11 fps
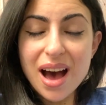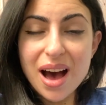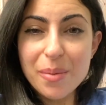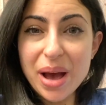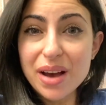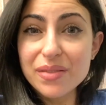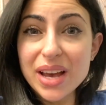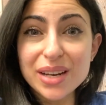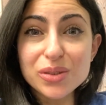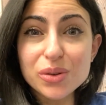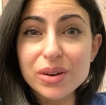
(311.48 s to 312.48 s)
have
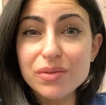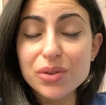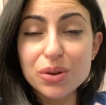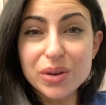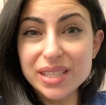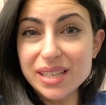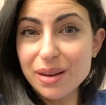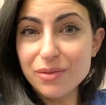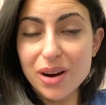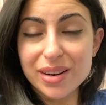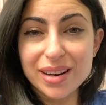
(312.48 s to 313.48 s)
any sort of new exam
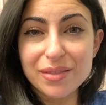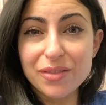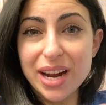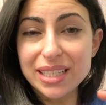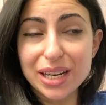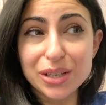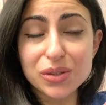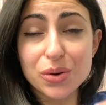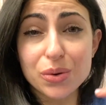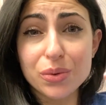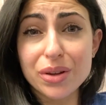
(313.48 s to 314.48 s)
findings,
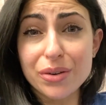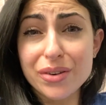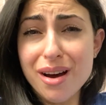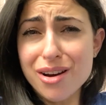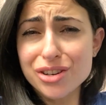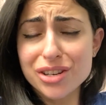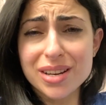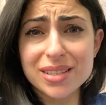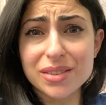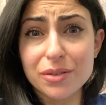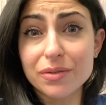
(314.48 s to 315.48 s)
so they're
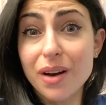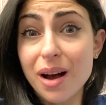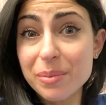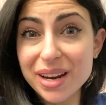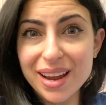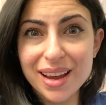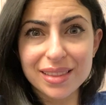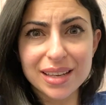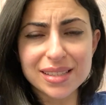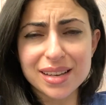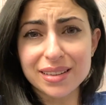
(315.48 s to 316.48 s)
nauseous, they're vomiting,
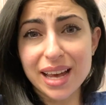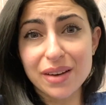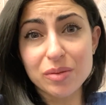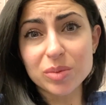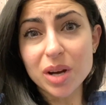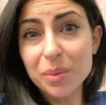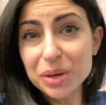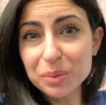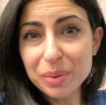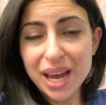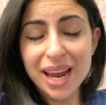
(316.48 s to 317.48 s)
they suddenly have abdominal
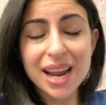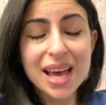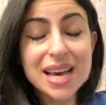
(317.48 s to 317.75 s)
pain,